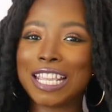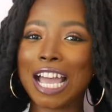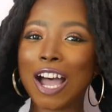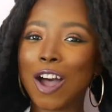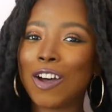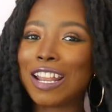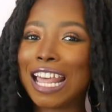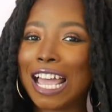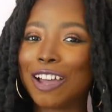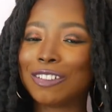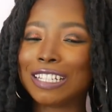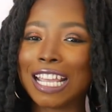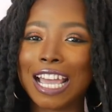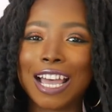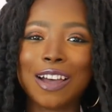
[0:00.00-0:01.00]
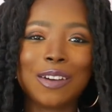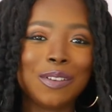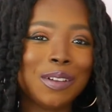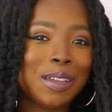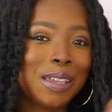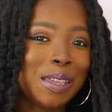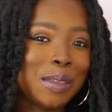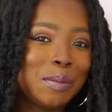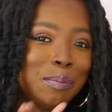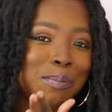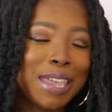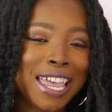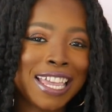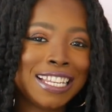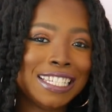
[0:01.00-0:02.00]
they're all out now.
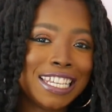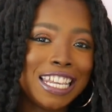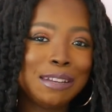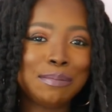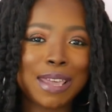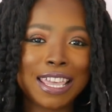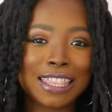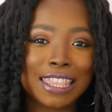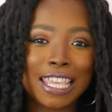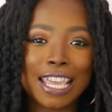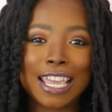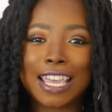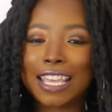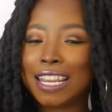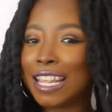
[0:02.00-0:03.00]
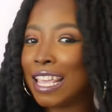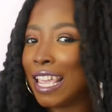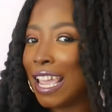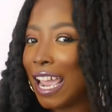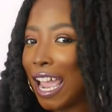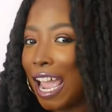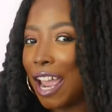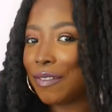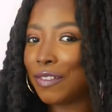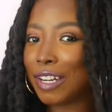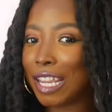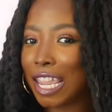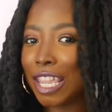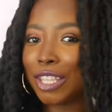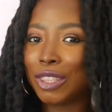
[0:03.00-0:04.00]
Bending method,
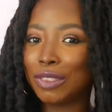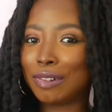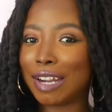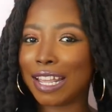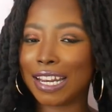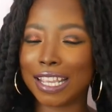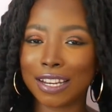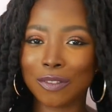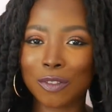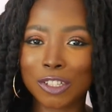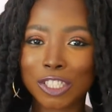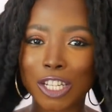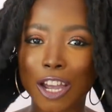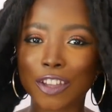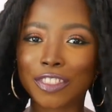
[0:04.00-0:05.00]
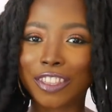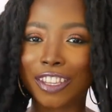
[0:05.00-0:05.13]
African threading. What y'all